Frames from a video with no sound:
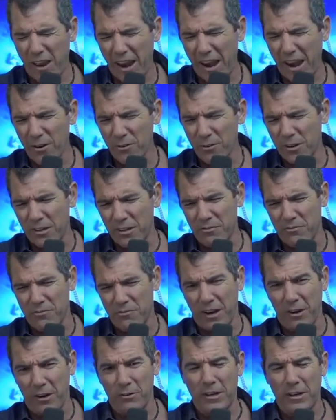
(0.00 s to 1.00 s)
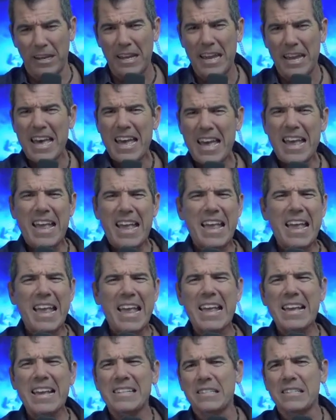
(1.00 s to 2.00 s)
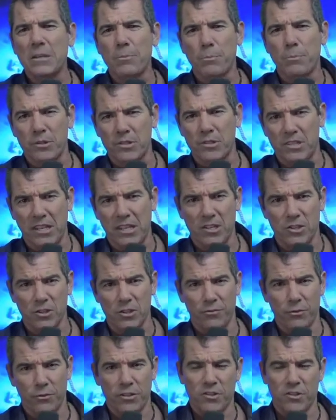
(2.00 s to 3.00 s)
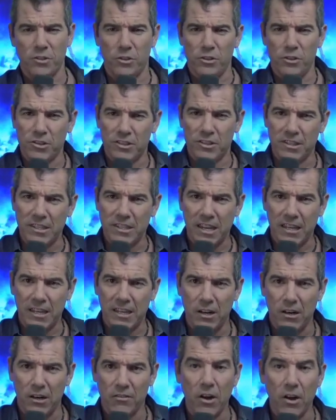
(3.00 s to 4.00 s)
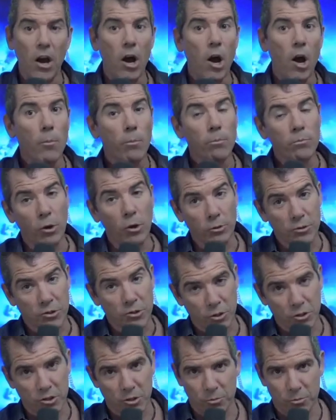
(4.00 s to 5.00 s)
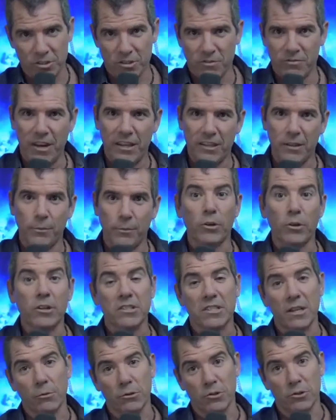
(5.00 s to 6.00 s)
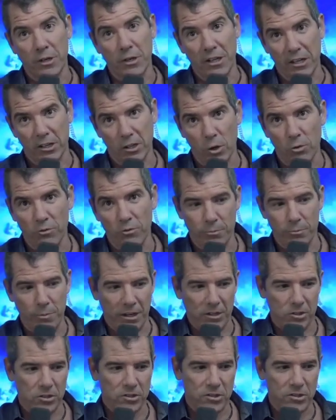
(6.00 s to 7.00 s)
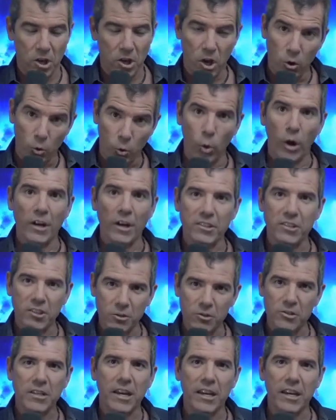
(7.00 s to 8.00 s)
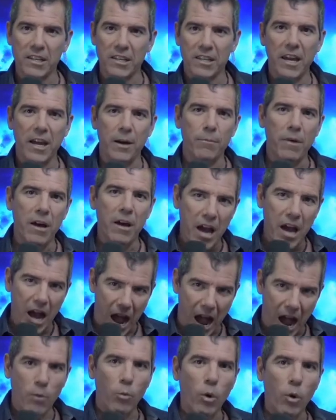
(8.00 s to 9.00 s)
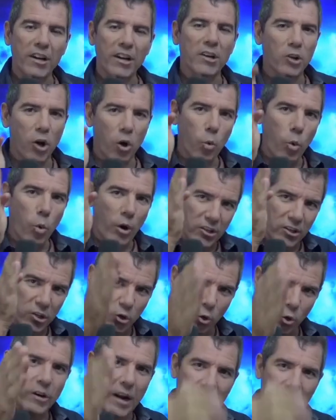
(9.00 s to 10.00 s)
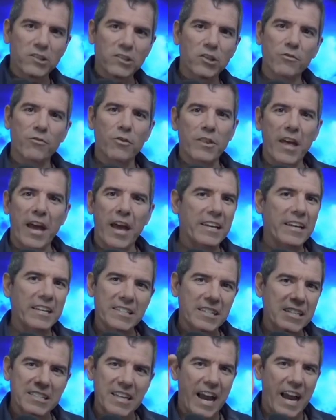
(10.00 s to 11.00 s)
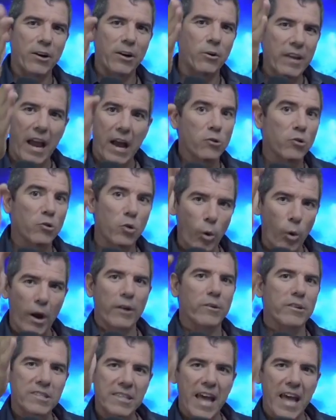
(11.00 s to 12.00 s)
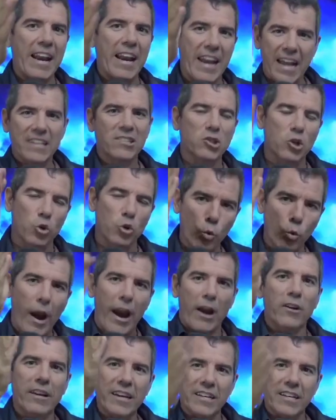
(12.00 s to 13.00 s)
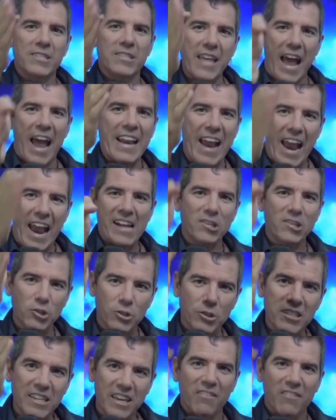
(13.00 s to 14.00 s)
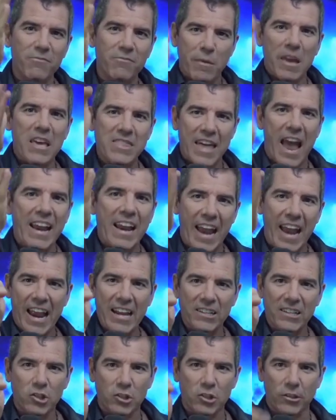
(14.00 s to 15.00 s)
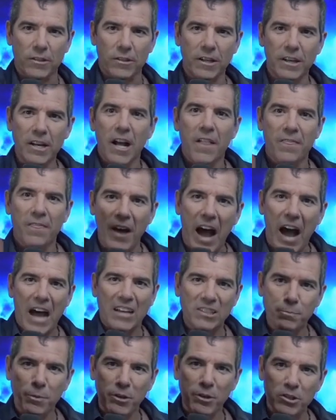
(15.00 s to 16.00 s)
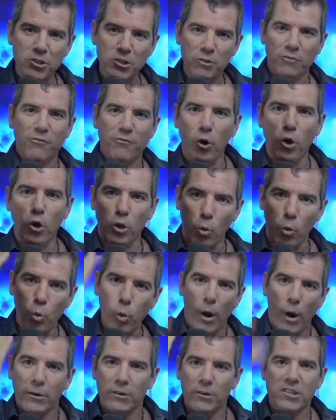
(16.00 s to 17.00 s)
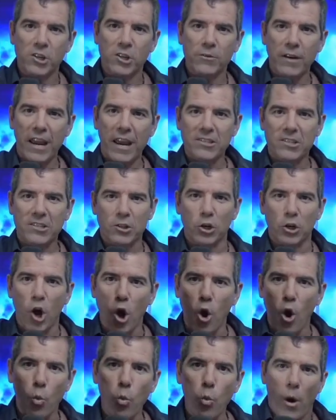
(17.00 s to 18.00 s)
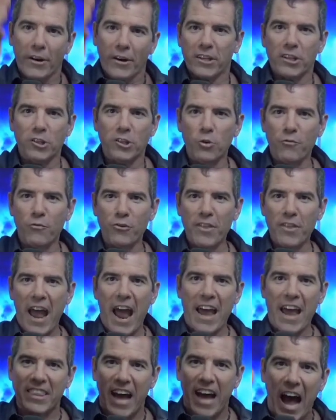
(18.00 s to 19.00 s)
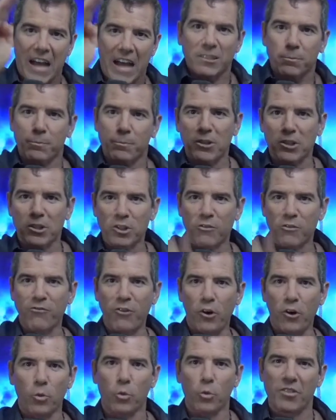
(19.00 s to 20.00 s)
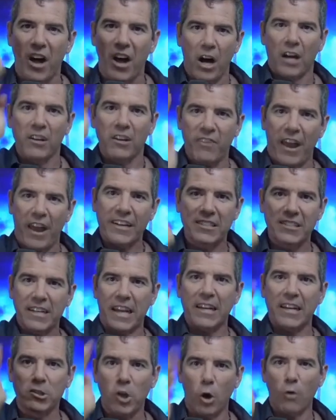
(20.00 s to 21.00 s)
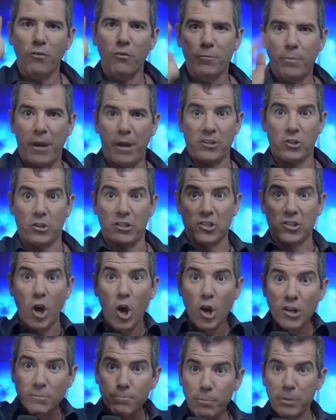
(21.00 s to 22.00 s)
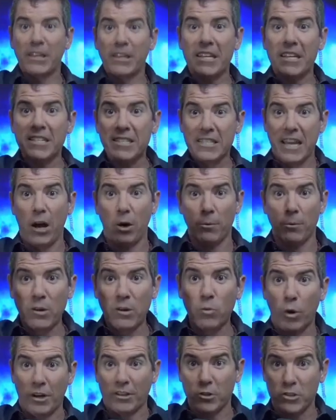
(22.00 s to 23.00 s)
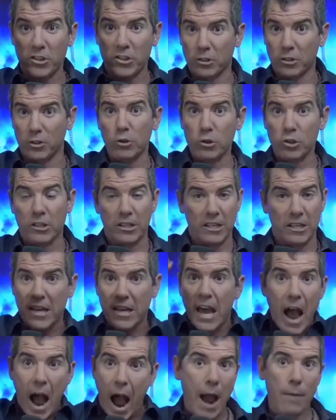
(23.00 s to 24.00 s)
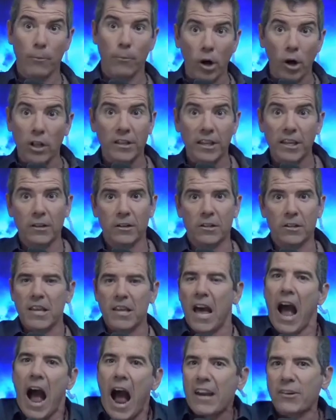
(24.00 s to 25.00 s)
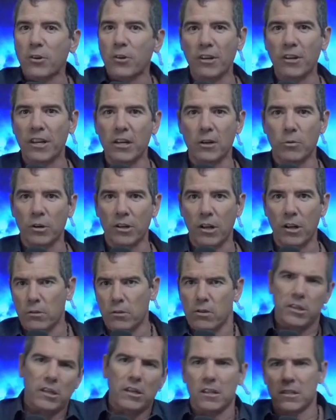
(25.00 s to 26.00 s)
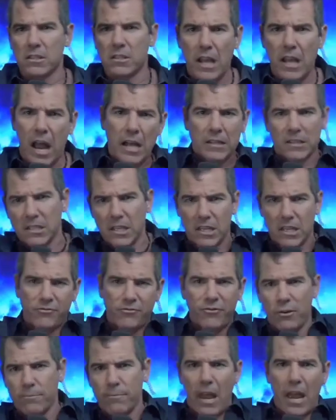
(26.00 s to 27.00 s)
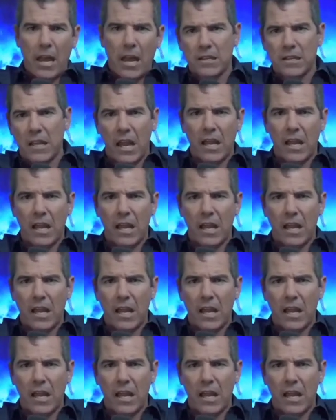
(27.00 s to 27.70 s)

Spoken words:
very, very easy procedure for a surgeon to take care of. No surgeon was available because they were treating COVID patients. What do you say to them? I want to know what your answer for that is, because I don't have, where is that answer? Where is that answer? Give me that answer. The hospitals are full. Where is your answer? Where do you do for that? The hospitals are full with unvaccinated COVID patients. Please tell me what your solution is. I'm all ears. I don't hear one other than it's Nazis for mandate.